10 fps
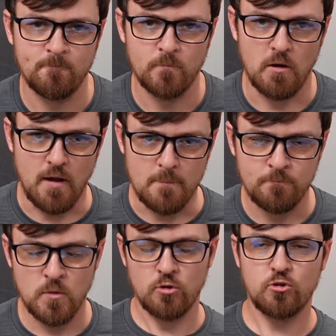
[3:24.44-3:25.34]
all right?
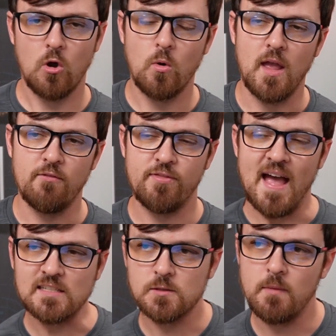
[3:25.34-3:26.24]
So if
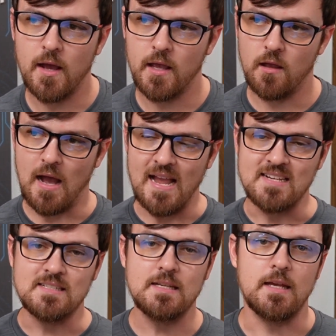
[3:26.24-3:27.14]
that's my
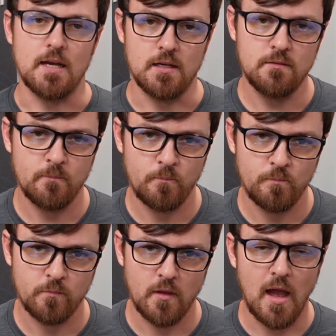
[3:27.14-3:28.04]
idea,
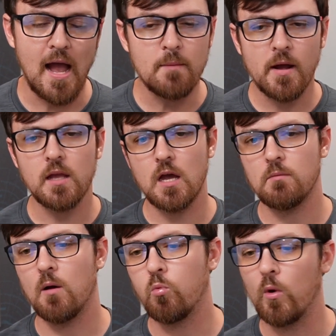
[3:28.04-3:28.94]
I might come
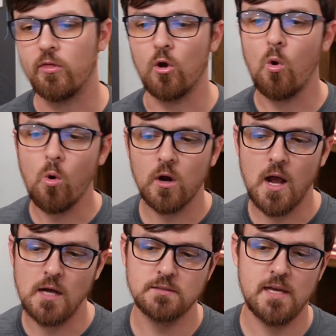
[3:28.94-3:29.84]
up with a core
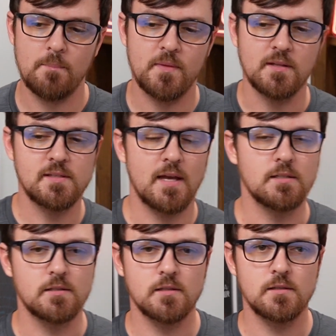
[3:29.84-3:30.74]
concept that
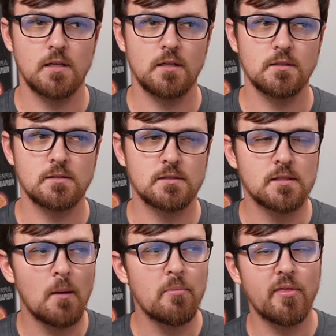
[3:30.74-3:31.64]
says
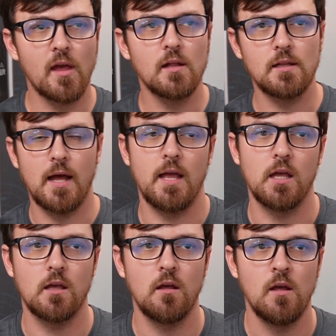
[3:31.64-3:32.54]
something
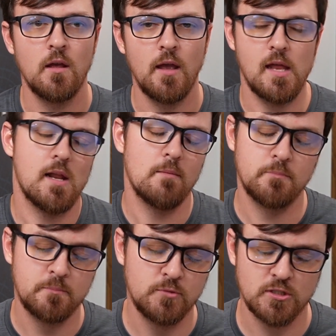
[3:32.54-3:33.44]
like, and I'm
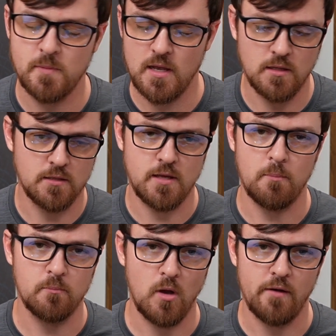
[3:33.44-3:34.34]
just making this
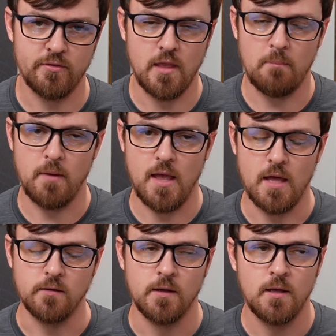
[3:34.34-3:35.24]
up off the top of my
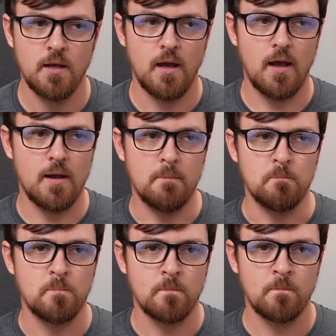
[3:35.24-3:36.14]
head,
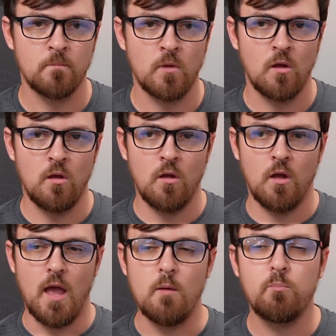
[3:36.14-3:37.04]

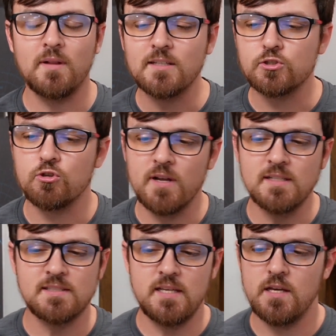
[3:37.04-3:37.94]
a blistering
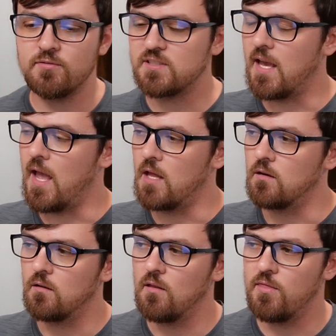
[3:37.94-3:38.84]
sea of
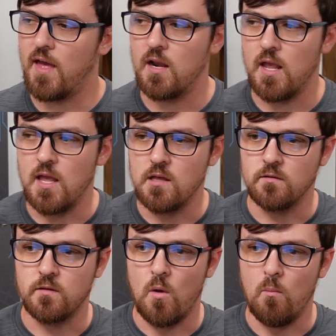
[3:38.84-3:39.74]
sand that
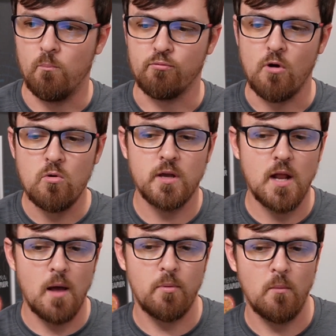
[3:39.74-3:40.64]
is broken
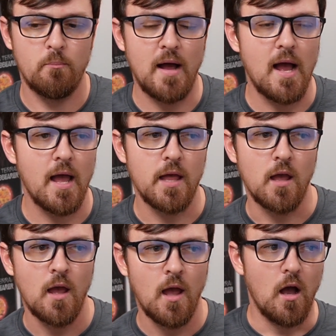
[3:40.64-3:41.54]
up by
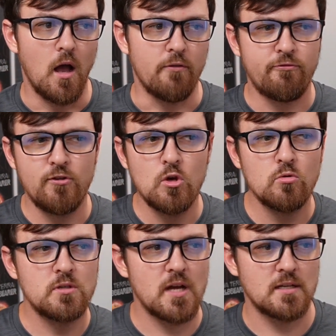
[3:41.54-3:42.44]
a few
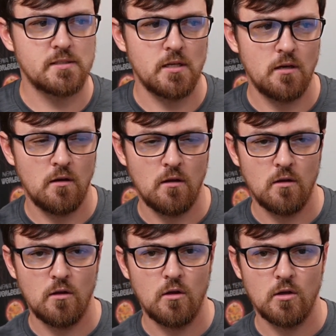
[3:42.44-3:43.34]
dozen
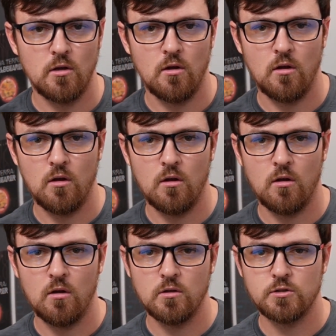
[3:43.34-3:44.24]

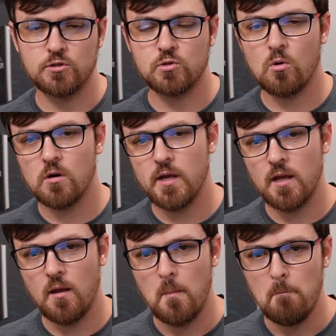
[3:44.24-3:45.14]

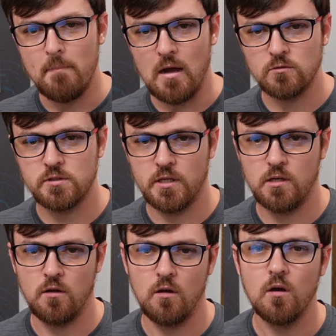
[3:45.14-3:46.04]
soaring
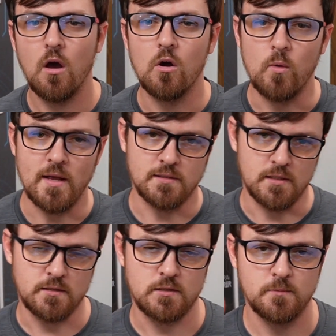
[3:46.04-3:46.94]
mountain
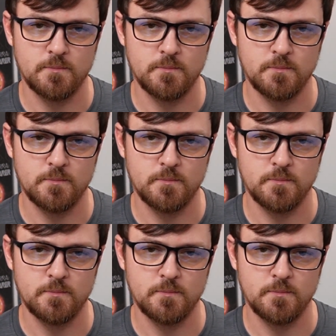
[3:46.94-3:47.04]
oasis.